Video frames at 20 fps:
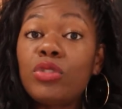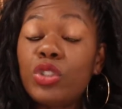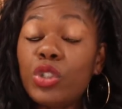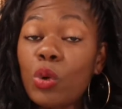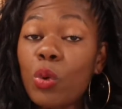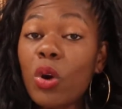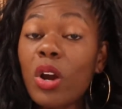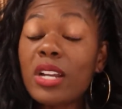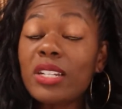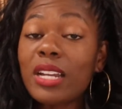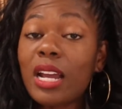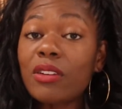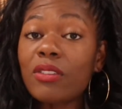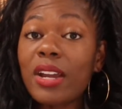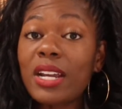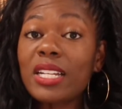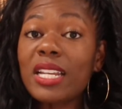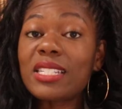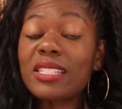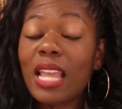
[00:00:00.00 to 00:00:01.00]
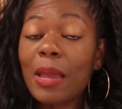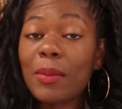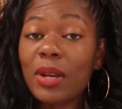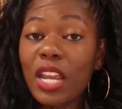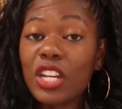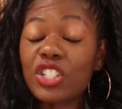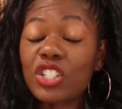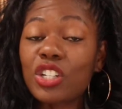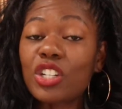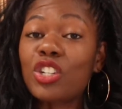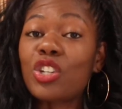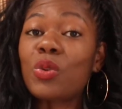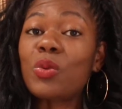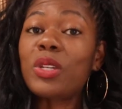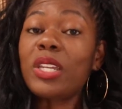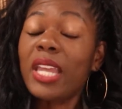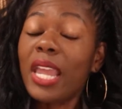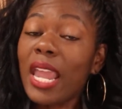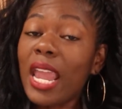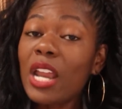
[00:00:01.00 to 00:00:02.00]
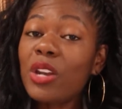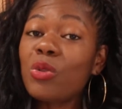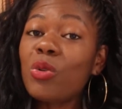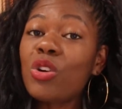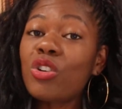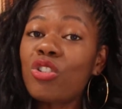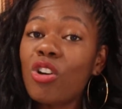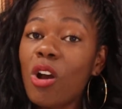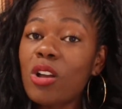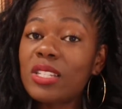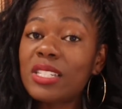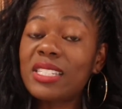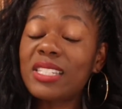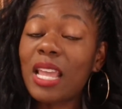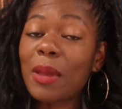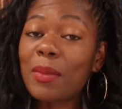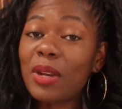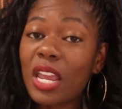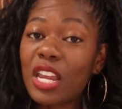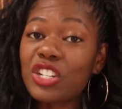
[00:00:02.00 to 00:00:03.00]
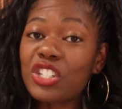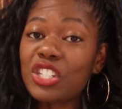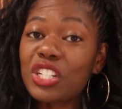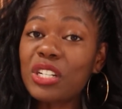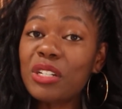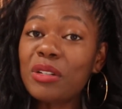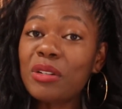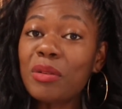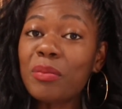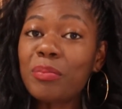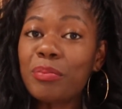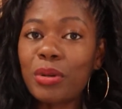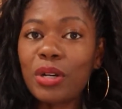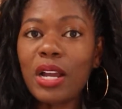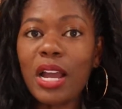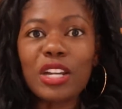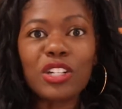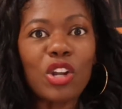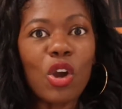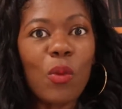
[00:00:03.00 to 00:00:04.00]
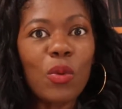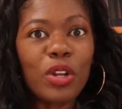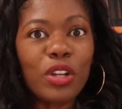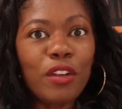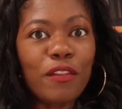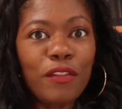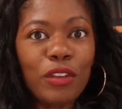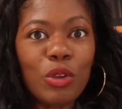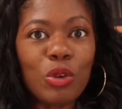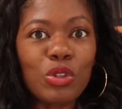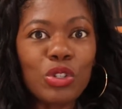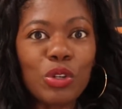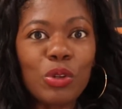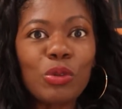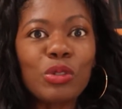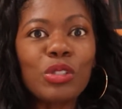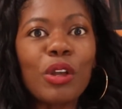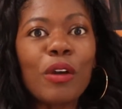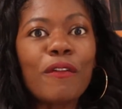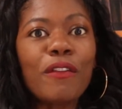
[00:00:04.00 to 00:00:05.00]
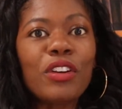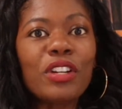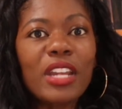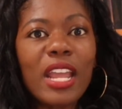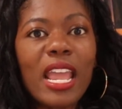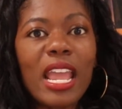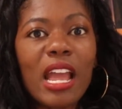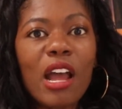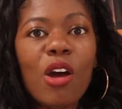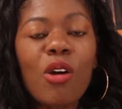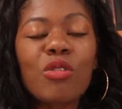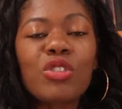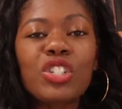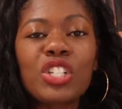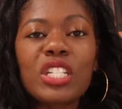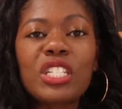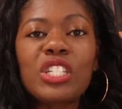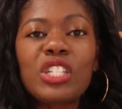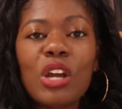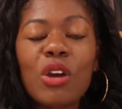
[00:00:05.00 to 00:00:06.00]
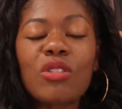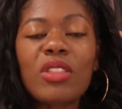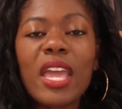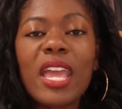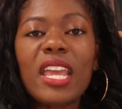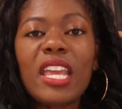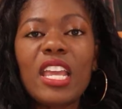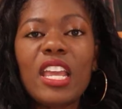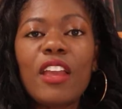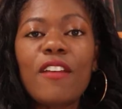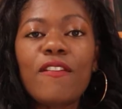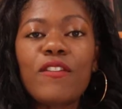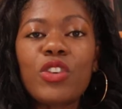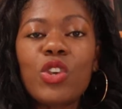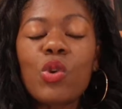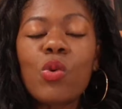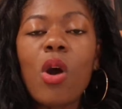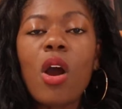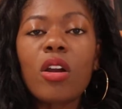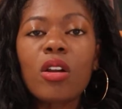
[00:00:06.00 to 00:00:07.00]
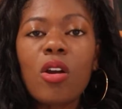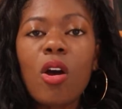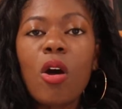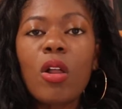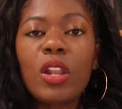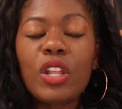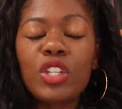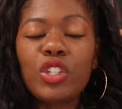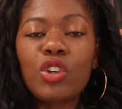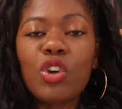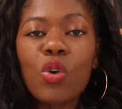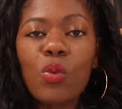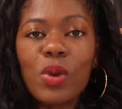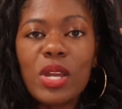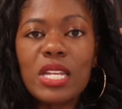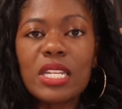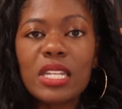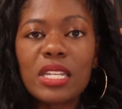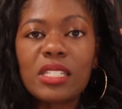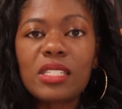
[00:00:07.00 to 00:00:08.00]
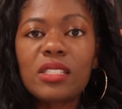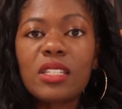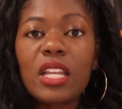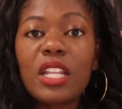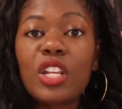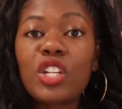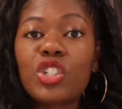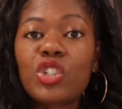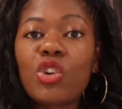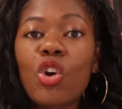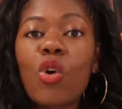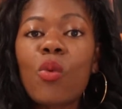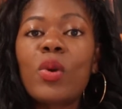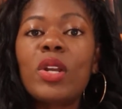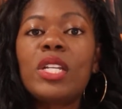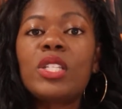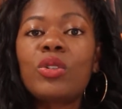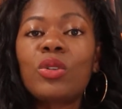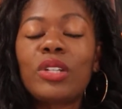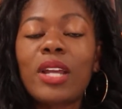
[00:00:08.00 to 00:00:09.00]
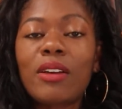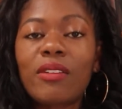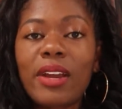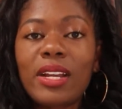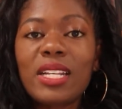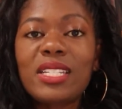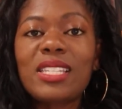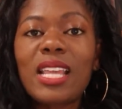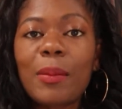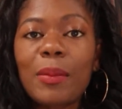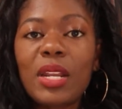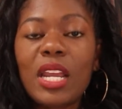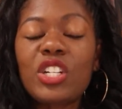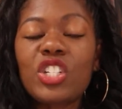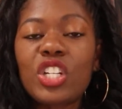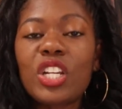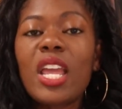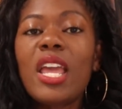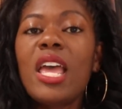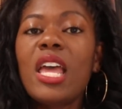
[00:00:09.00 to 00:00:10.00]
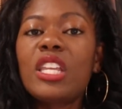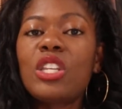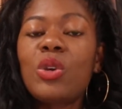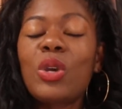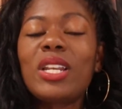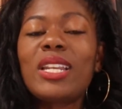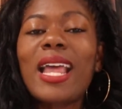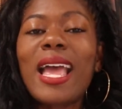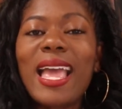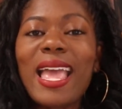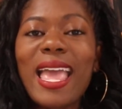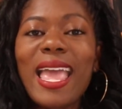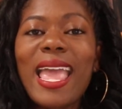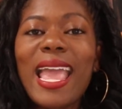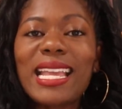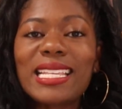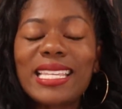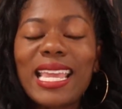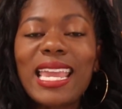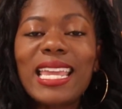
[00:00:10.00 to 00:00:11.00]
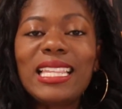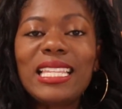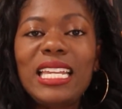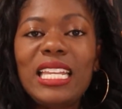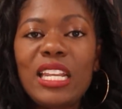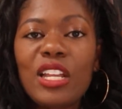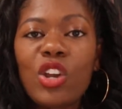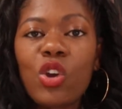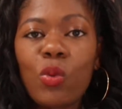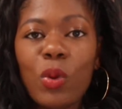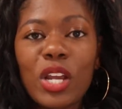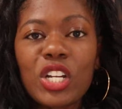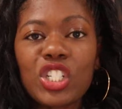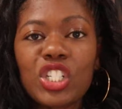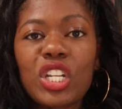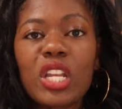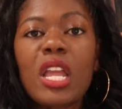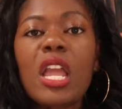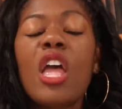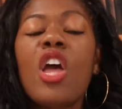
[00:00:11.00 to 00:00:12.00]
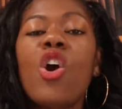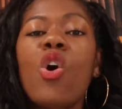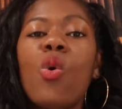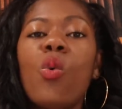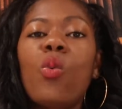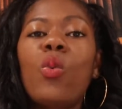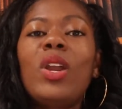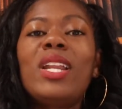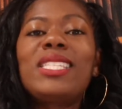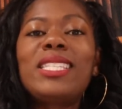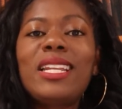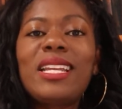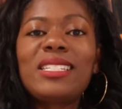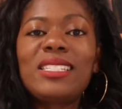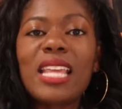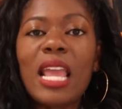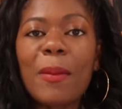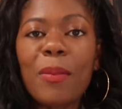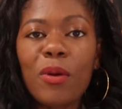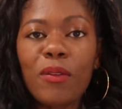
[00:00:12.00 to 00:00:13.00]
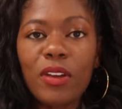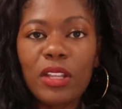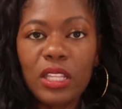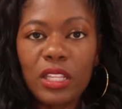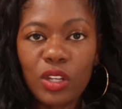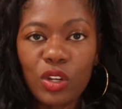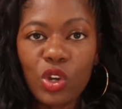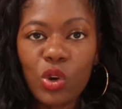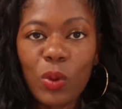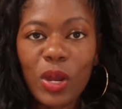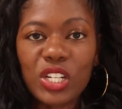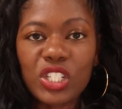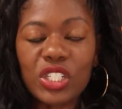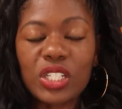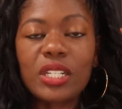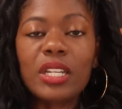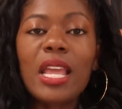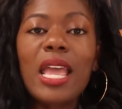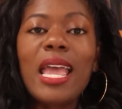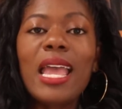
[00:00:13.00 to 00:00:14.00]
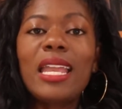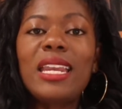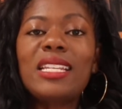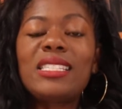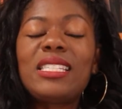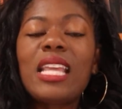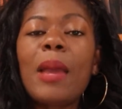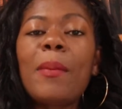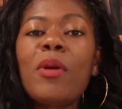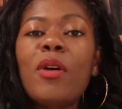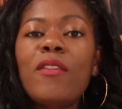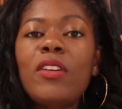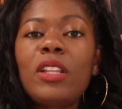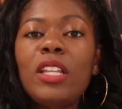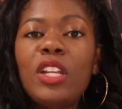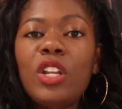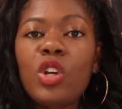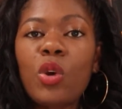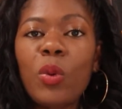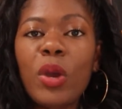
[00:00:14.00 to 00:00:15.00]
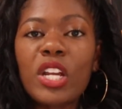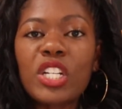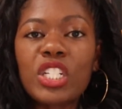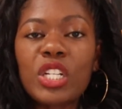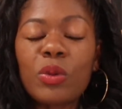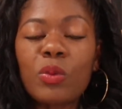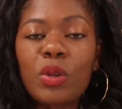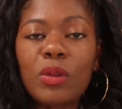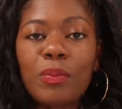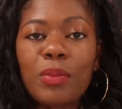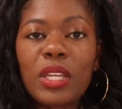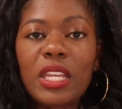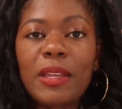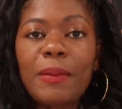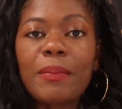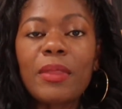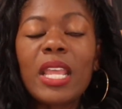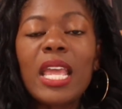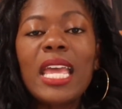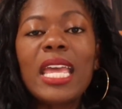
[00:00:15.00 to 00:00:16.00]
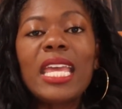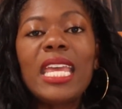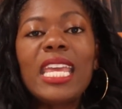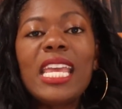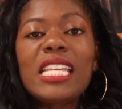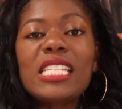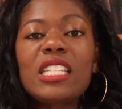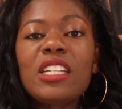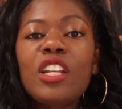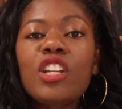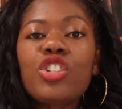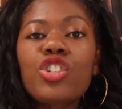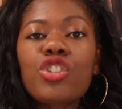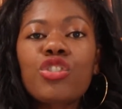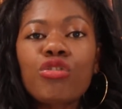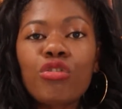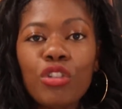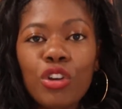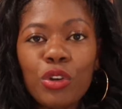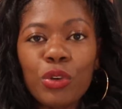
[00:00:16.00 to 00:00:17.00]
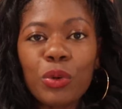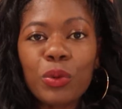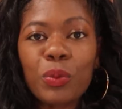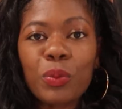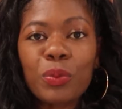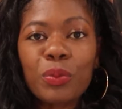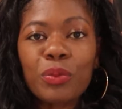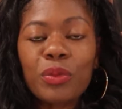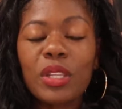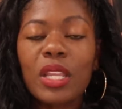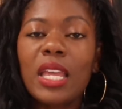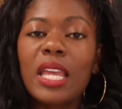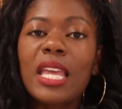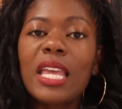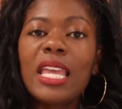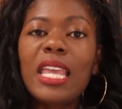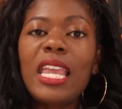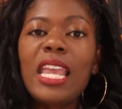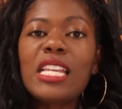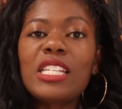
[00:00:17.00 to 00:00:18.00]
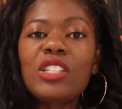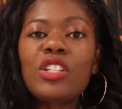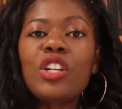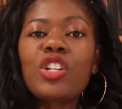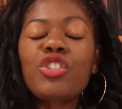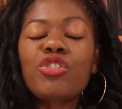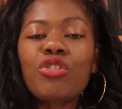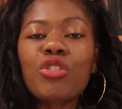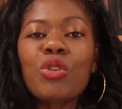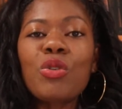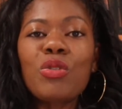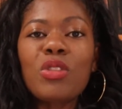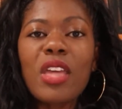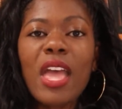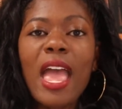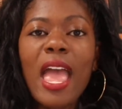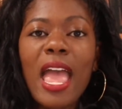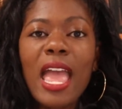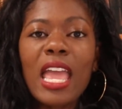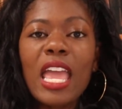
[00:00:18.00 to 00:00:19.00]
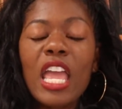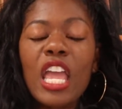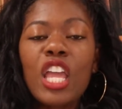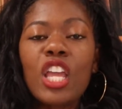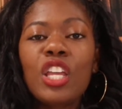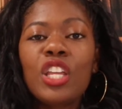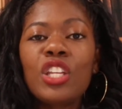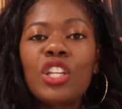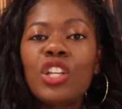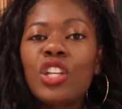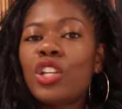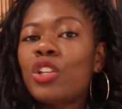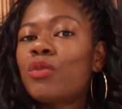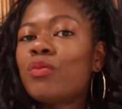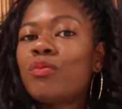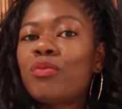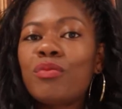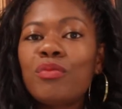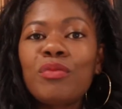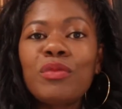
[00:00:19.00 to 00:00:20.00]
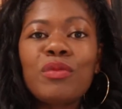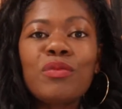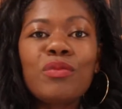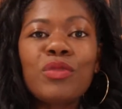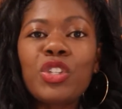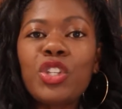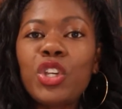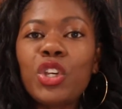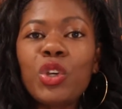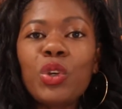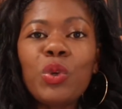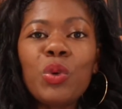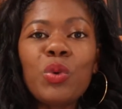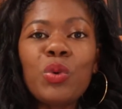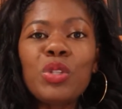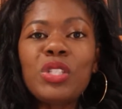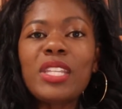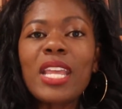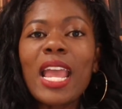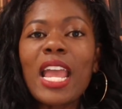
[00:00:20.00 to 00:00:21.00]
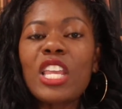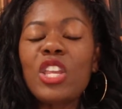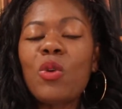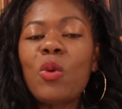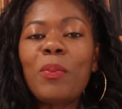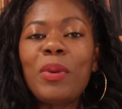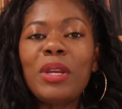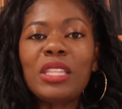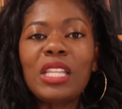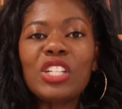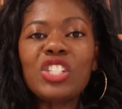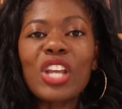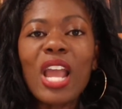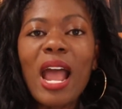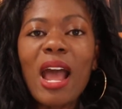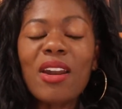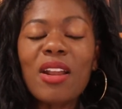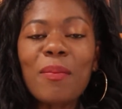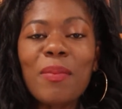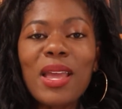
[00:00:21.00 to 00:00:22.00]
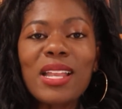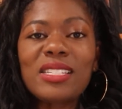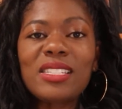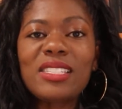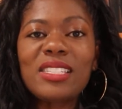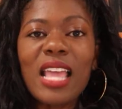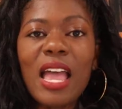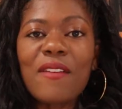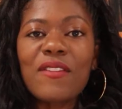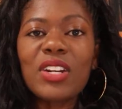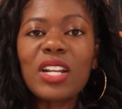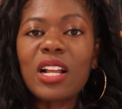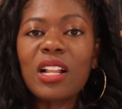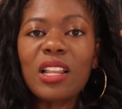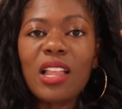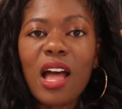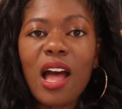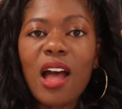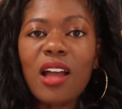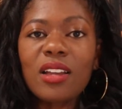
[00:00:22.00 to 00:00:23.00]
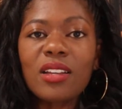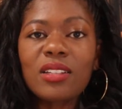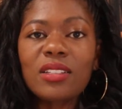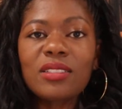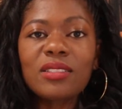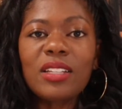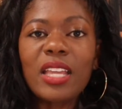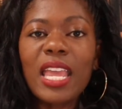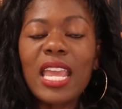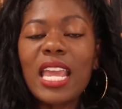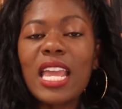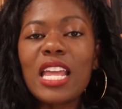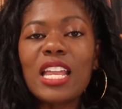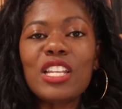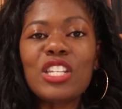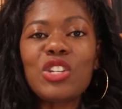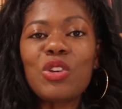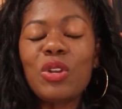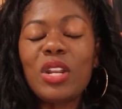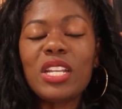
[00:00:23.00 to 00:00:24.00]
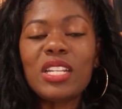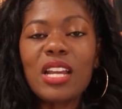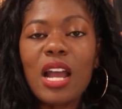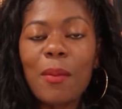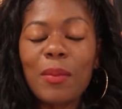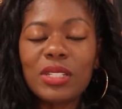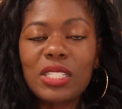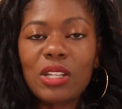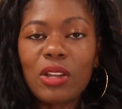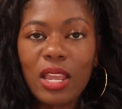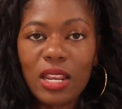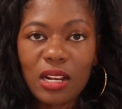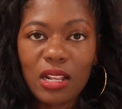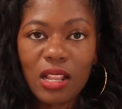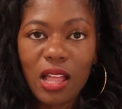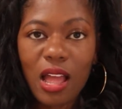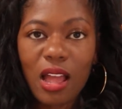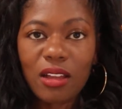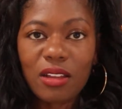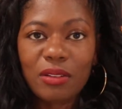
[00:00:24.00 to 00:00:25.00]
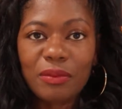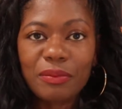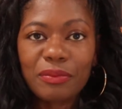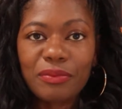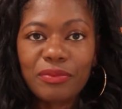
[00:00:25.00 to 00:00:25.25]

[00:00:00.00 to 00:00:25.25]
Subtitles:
during direct examination. You can during cross-examination, but I don't want to confuse you. So for now, just know that if you are calling your witness, it is your witness on direct examination, you cannot ask a leading question. What is an example of a leading question? An example of a leading question would be, isn't it true? Isn't it true that you said you would pick the child up at 7 o'clock and you didn't come until 8 o'clock?